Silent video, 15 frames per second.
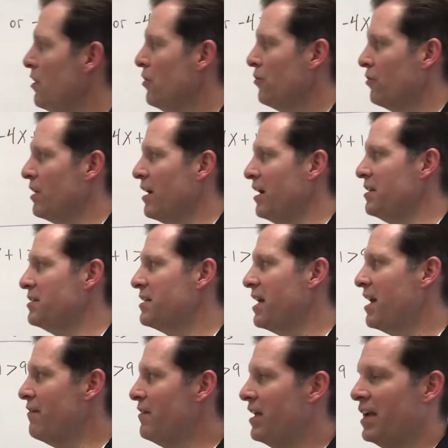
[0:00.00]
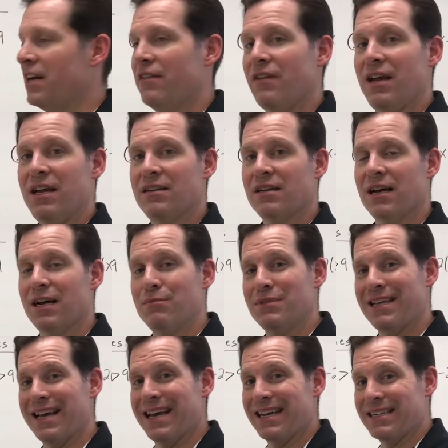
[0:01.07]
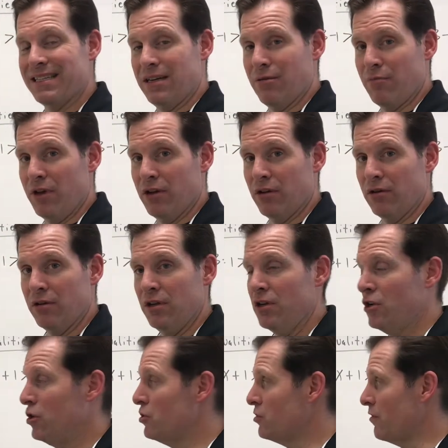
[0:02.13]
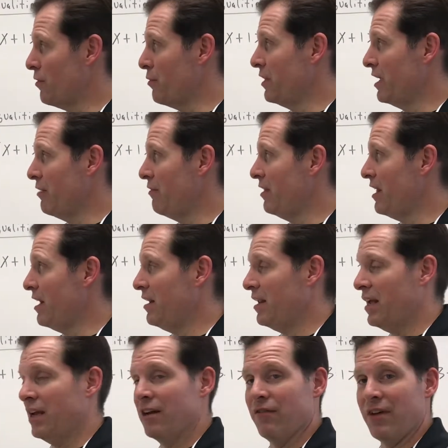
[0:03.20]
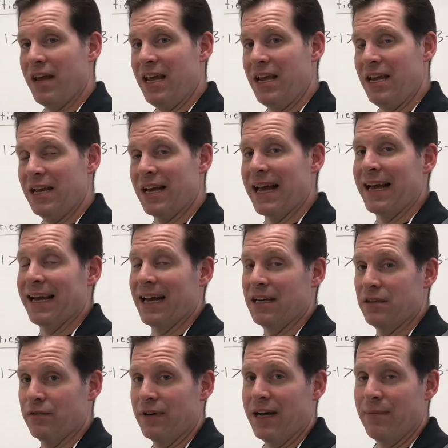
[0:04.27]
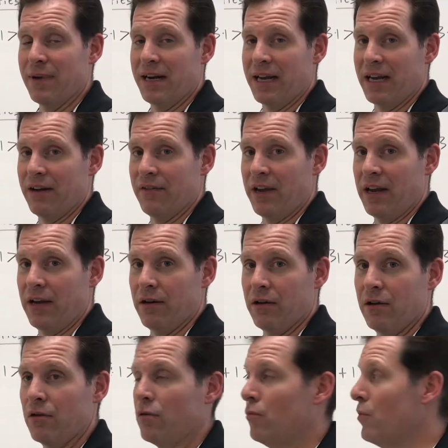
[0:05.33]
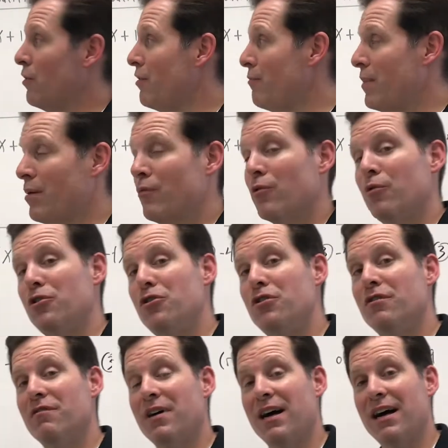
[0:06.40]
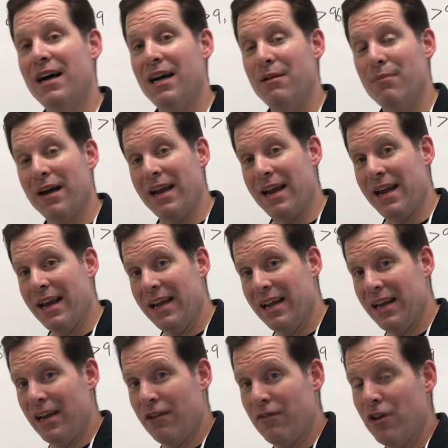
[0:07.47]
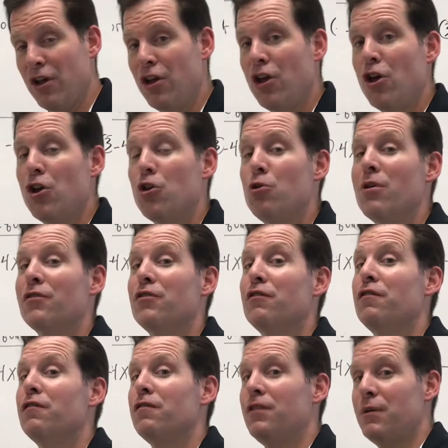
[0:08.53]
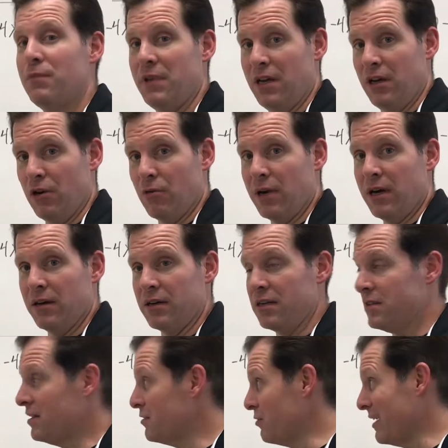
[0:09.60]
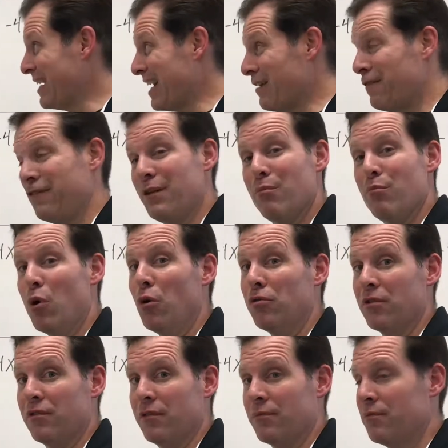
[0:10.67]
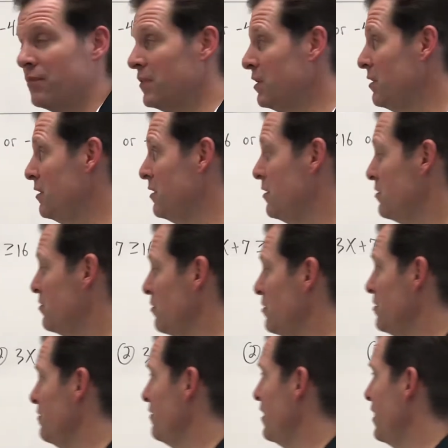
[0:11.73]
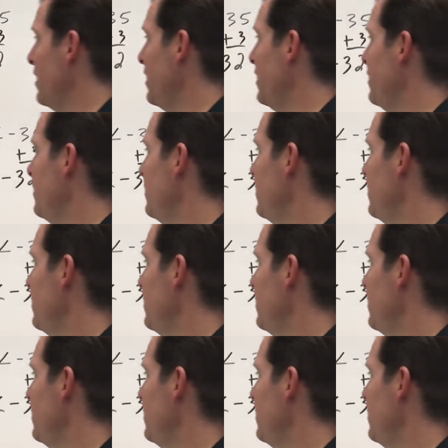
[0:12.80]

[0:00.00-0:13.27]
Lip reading: So now I just have negative 8 times x in the middle. So if I want to get rid of that negative 8, I got to divide by negative 8. Well, remember when you divide by a negative, you have to flip the inequalities. So I got to flip both of them. So I'm going to divide